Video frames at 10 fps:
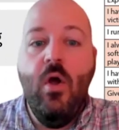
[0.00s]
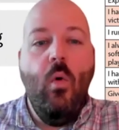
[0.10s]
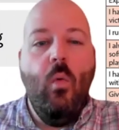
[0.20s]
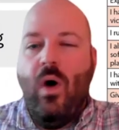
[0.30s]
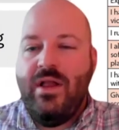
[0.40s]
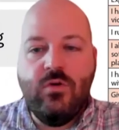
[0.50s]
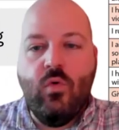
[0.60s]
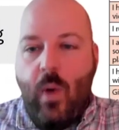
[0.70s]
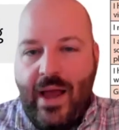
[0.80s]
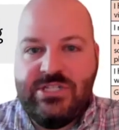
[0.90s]
what
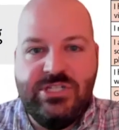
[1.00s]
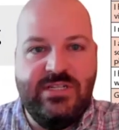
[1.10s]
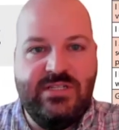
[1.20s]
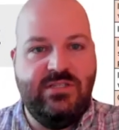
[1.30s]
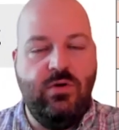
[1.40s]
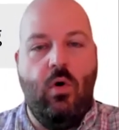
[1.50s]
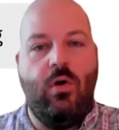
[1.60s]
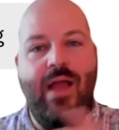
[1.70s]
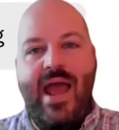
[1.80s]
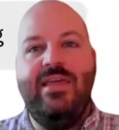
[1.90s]
questions or
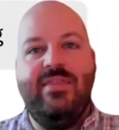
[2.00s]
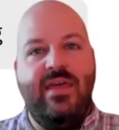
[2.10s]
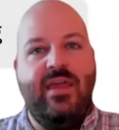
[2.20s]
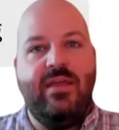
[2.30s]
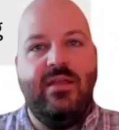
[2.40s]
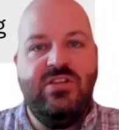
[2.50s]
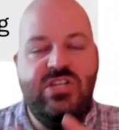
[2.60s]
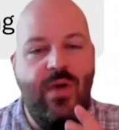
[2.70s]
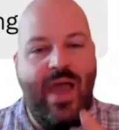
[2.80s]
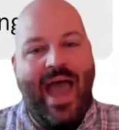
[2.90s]
anything do
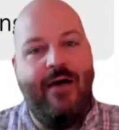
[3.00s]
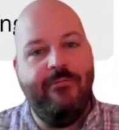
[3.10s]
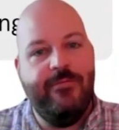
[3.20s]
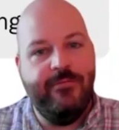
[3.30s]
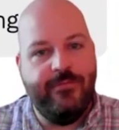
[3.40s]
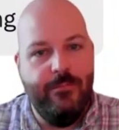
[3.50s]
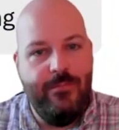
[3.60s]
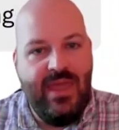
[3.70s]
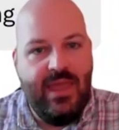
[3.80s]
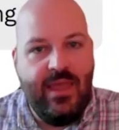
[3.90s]
you have for
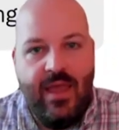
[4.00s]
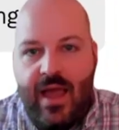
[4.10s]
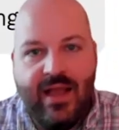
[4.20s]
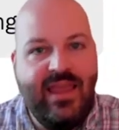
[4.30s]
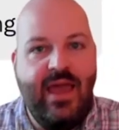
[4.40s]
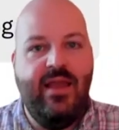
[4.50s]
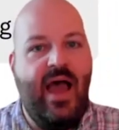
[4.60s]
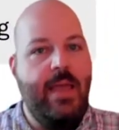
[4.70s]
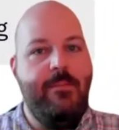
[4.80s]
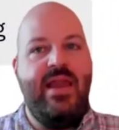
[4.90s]
me? Again,
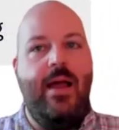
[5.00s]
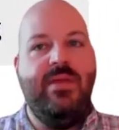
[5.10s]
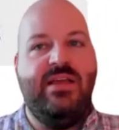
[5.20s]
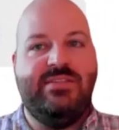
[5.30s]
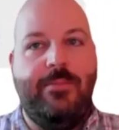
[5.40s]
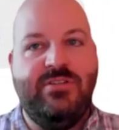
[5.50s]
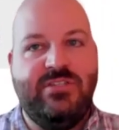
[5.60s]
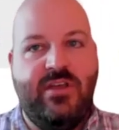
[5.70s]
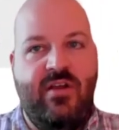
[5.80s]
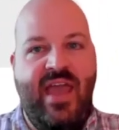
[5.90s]
I may not be a
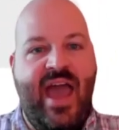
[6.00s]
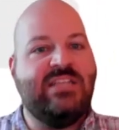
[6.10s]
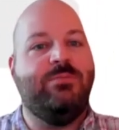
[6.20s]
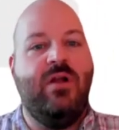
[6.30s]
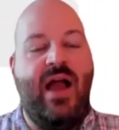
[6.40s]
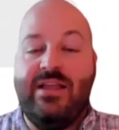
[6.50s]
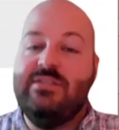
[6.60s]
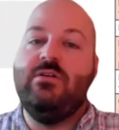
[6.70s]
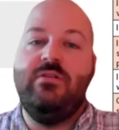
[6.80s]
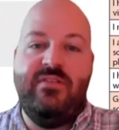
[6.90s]
cybersecurity expert. I can
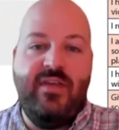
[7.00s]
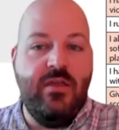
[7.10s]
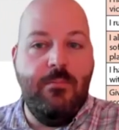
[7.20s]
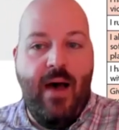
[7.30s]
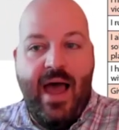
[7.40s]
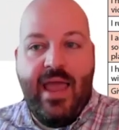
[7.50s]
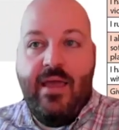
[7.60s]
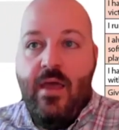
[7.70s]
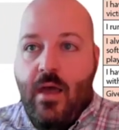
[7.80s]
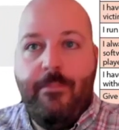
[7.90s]
certainly tell you my
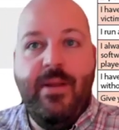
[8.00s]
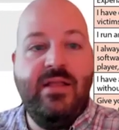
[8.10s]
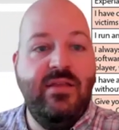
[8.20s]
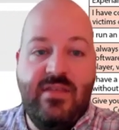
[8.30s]
opinion, the